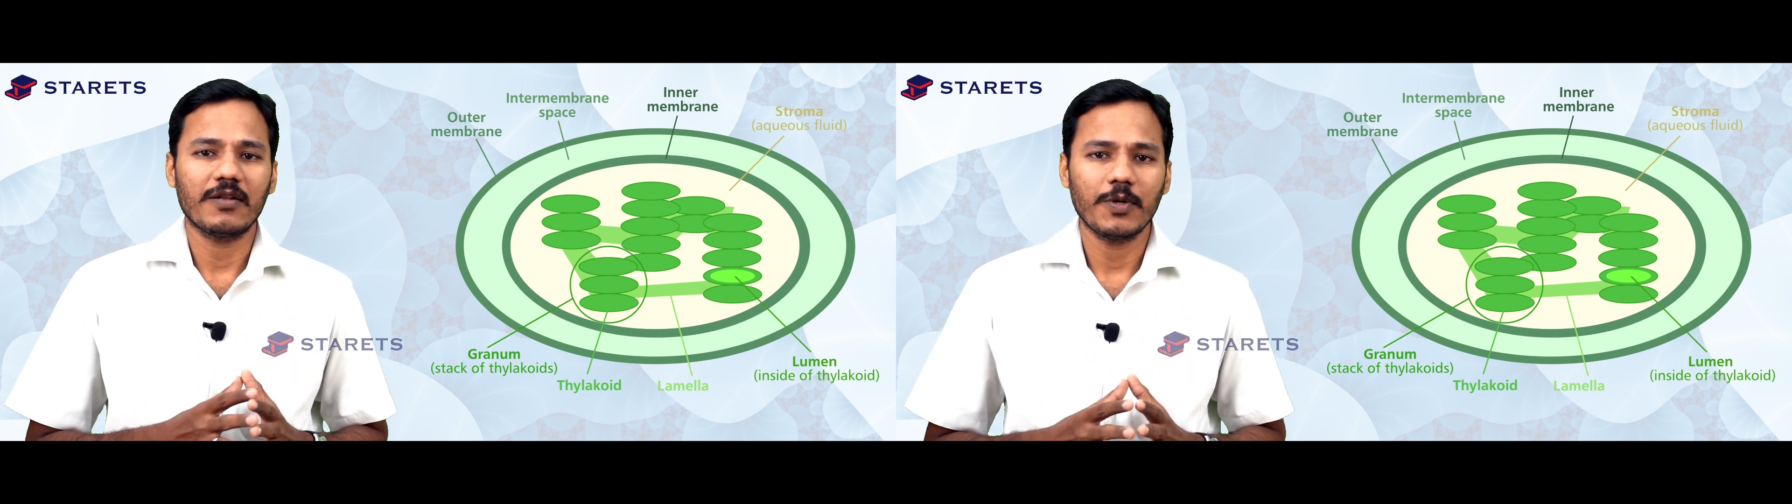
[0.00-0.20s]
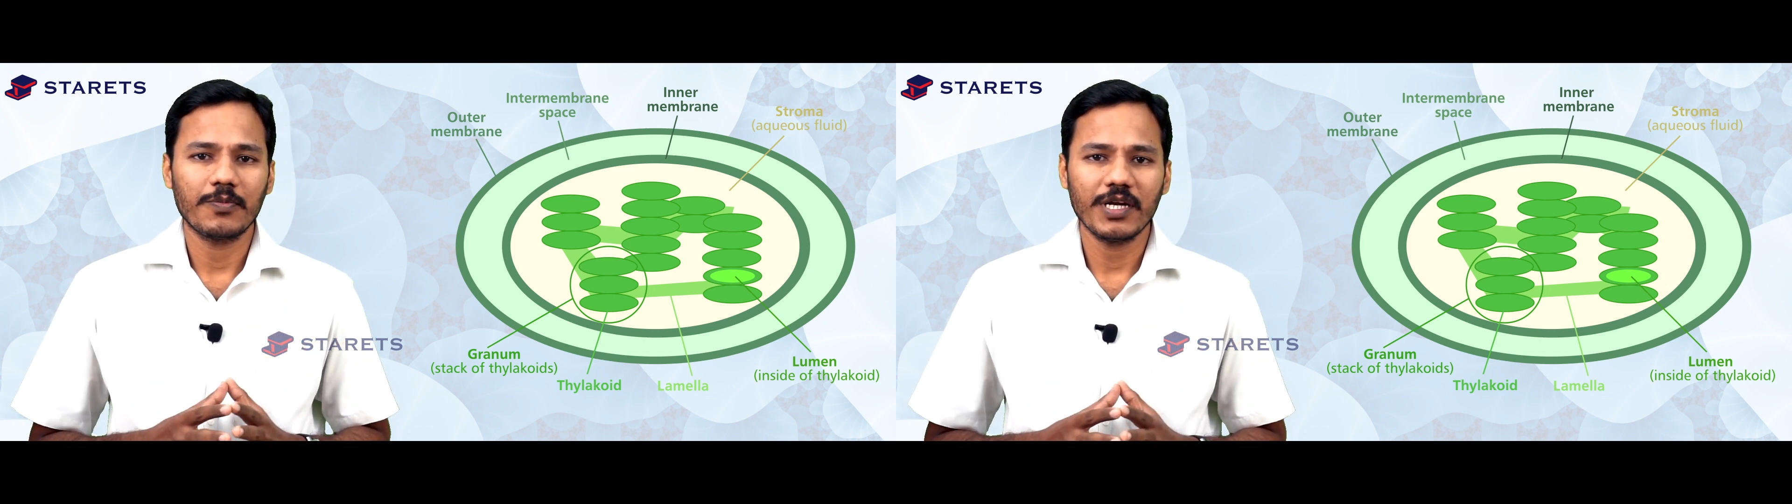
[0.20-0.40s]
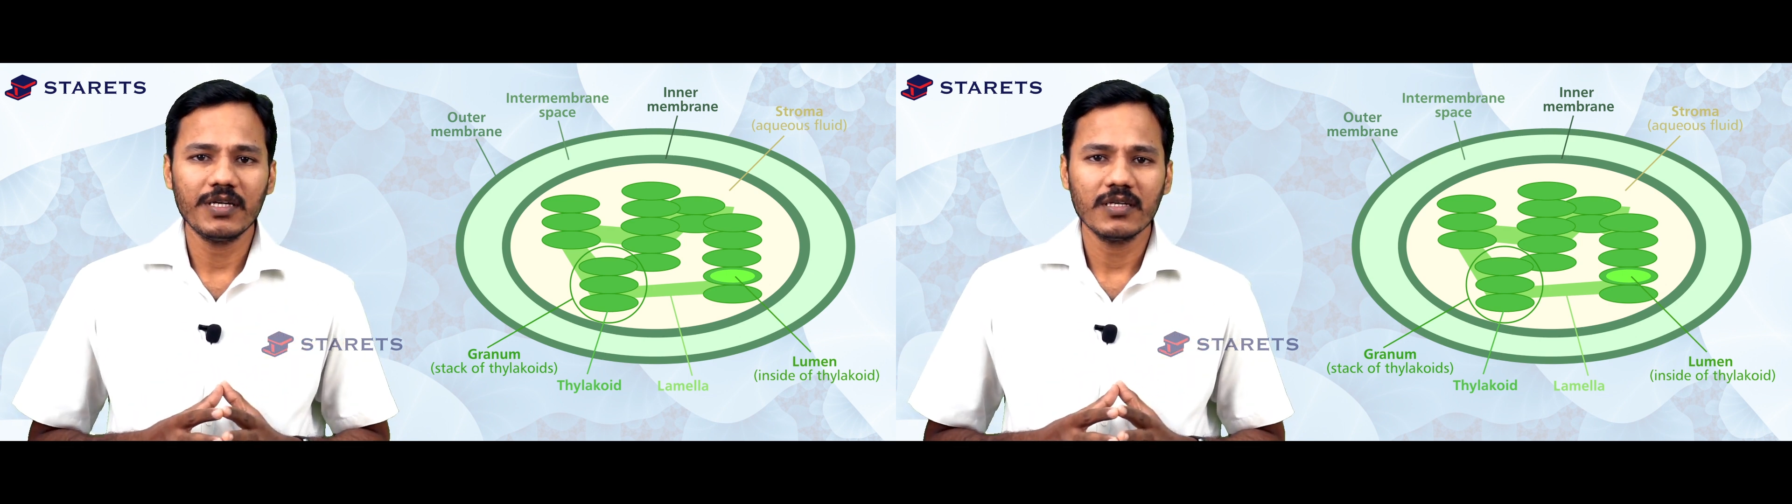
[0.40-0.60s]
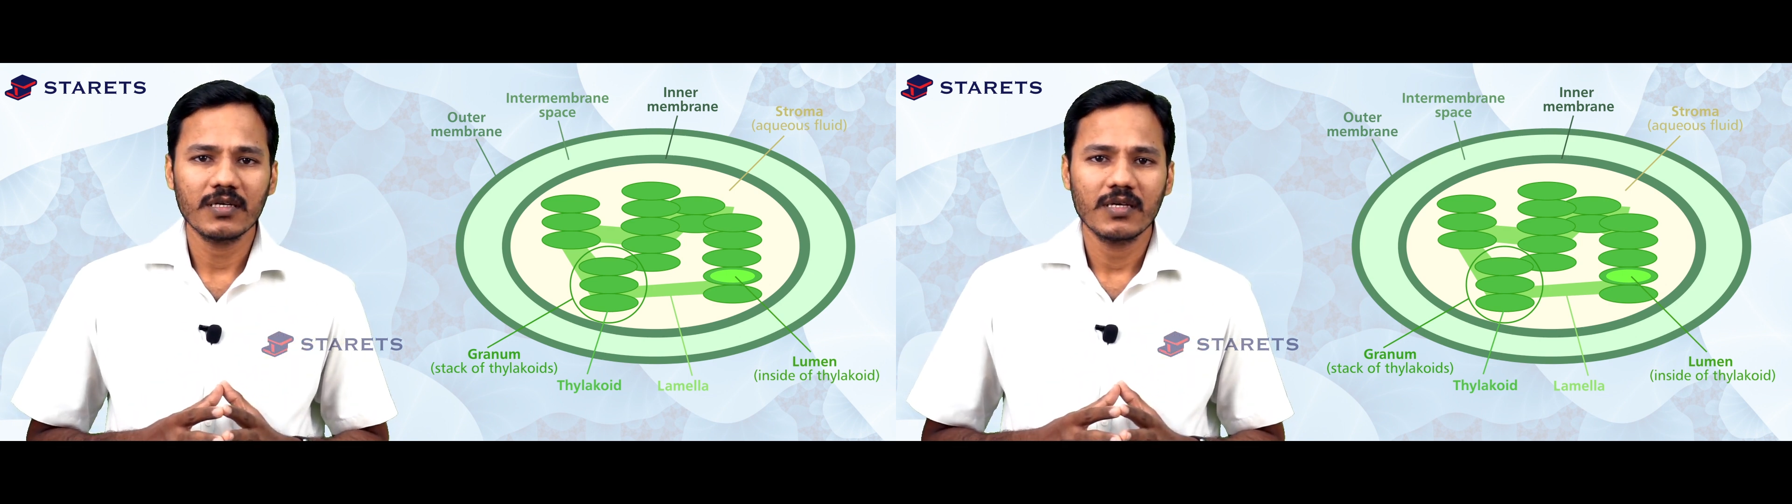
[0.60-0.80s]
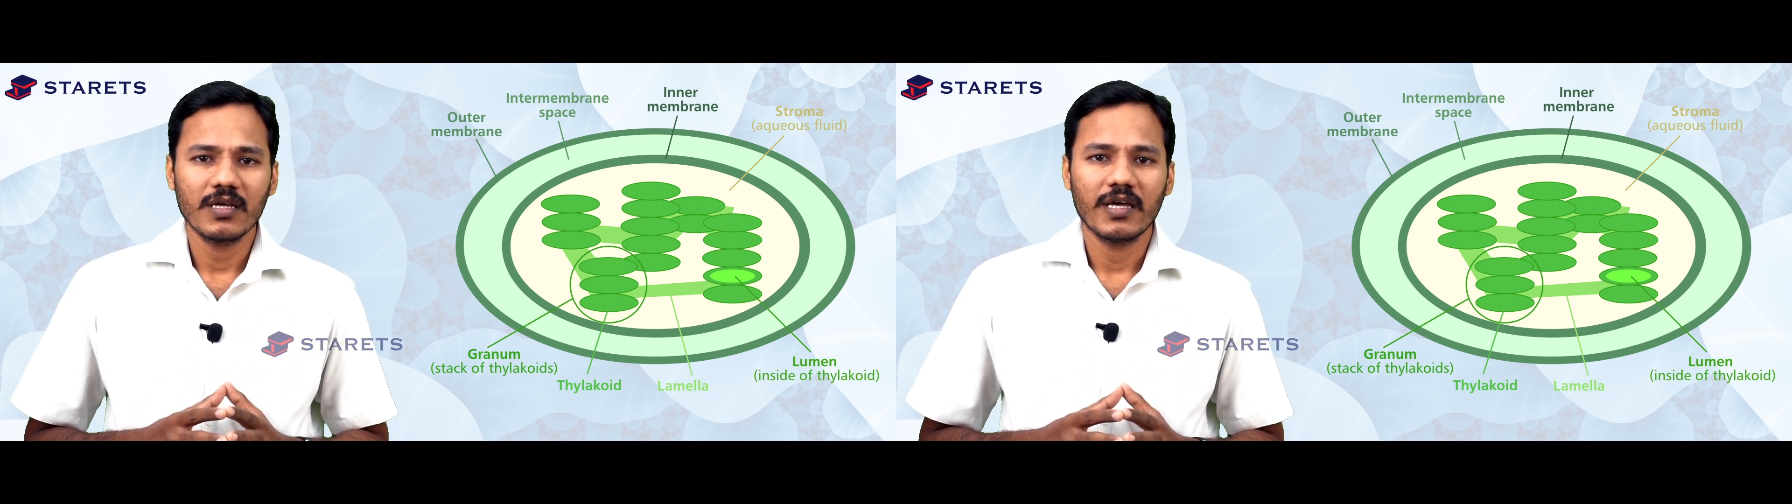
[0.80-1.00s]
membrane,
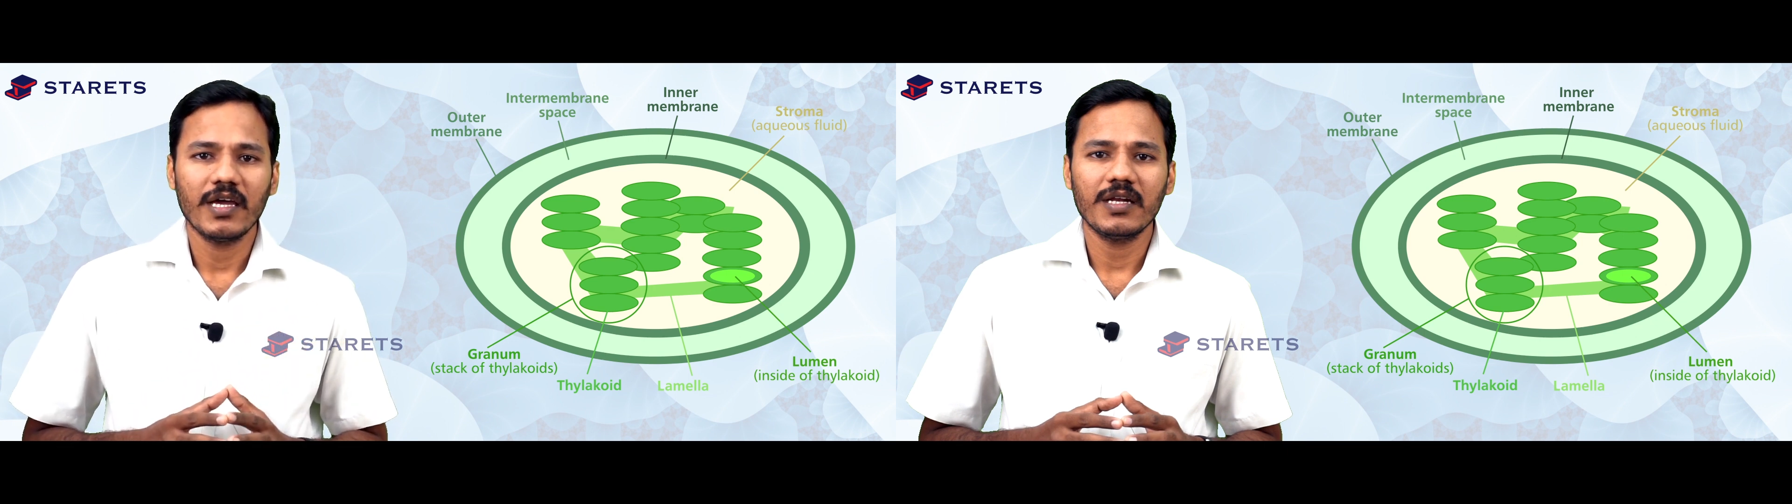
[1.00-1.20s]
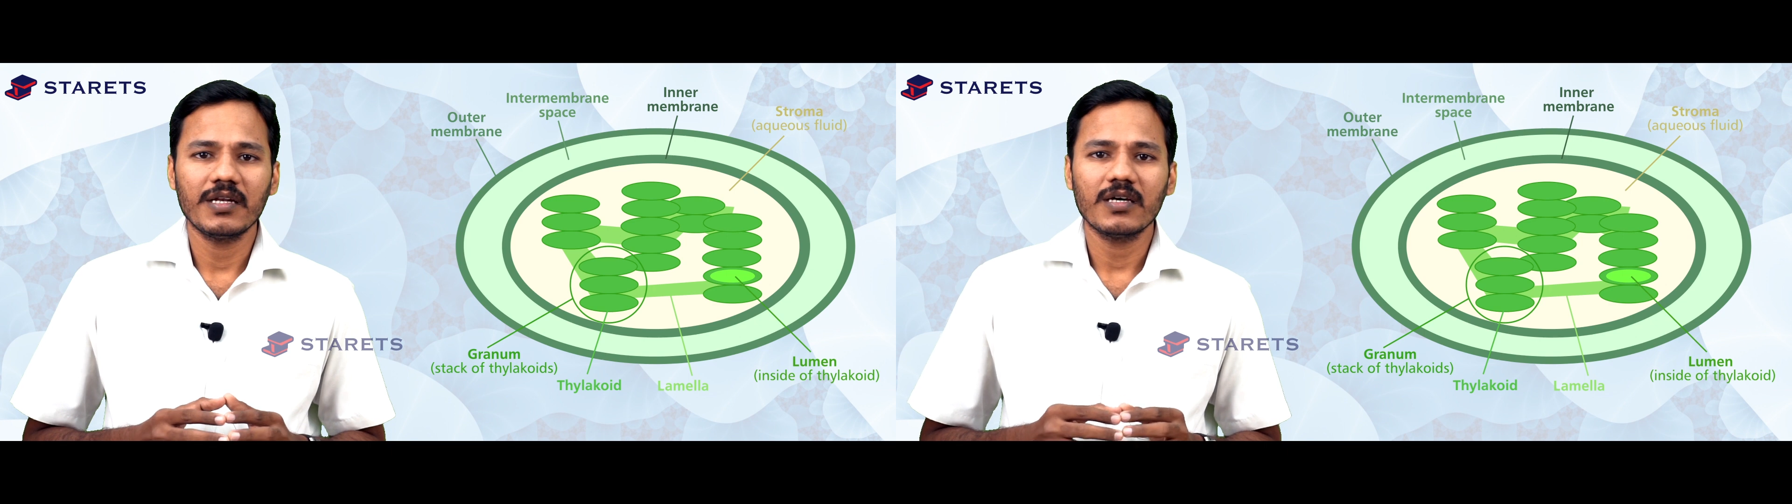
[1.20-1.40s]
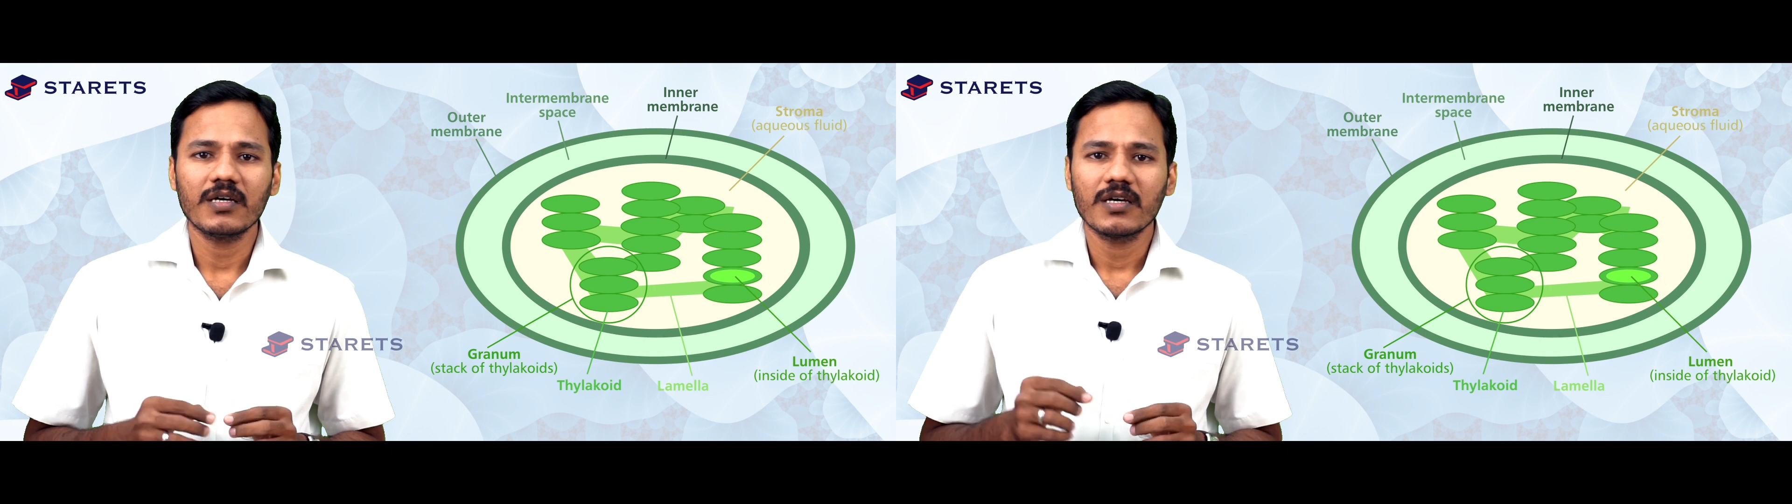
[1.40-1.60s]
and